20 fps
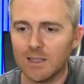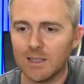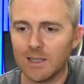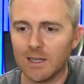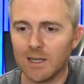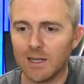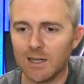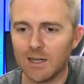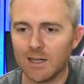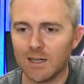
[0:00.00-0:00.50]

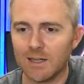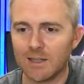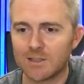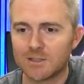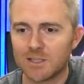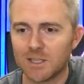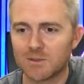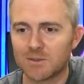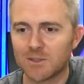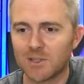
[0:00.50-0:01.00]
Uh,
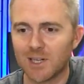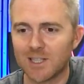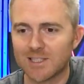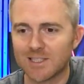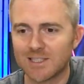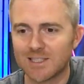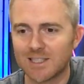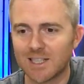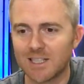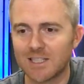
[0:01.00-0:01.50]
James
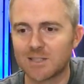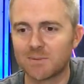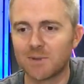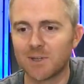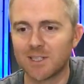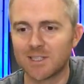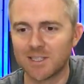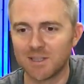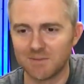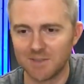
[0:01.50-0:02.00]
Crossley said he spent
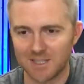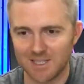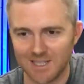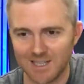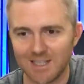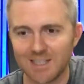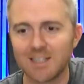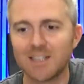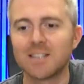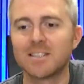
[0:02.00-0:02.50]
a ton of time,
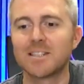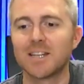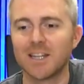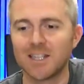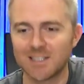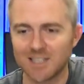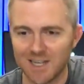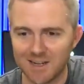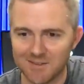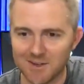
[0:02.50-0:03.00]
a ton of
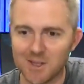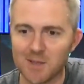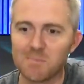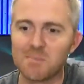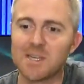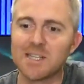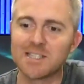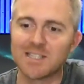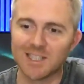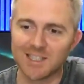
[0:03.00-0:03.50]
time on the
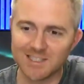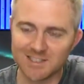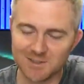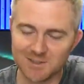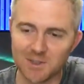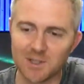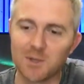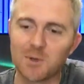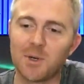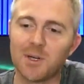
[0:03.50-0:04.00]
pin tucks
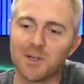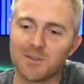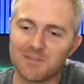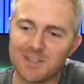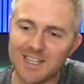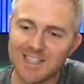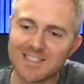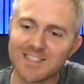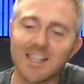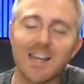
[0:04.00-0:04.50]
with a quilt
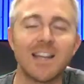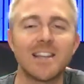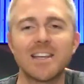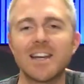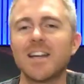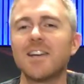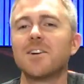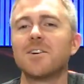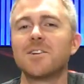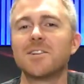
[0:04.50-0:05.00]
vest. I think
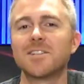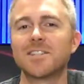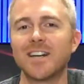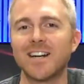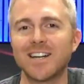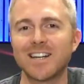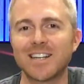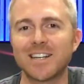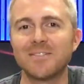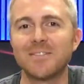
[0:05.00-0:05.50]
I know who you're
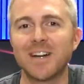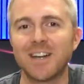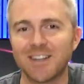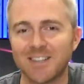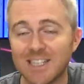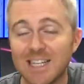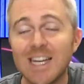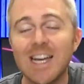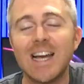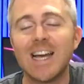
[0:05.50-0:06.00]
talking about.
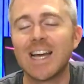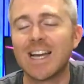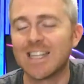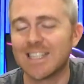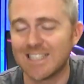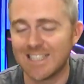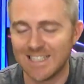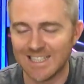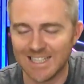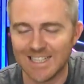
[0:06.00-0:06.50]
And
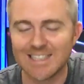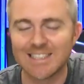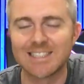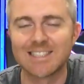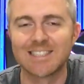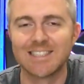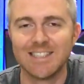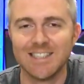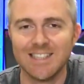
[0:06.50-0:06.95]
yes,